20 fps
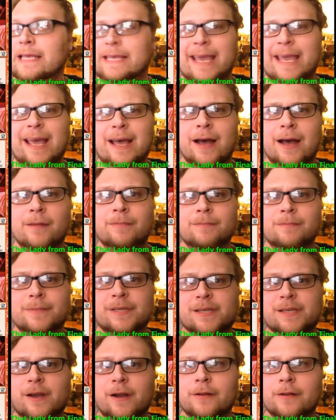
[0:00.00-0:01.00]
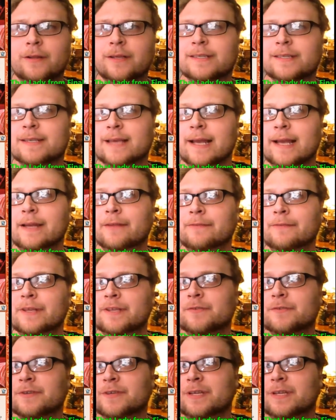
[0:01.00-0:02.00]
Yeah, this card looks kind of
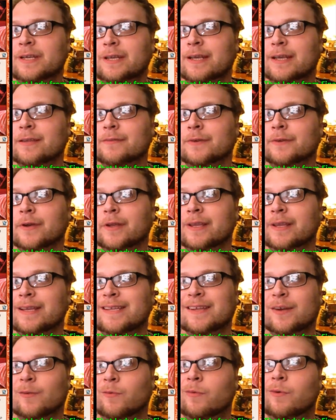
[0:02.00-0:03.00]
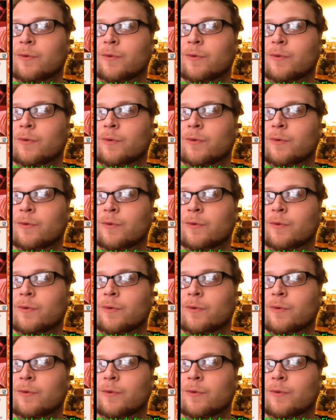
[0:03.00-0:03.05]
interesting, at the very least.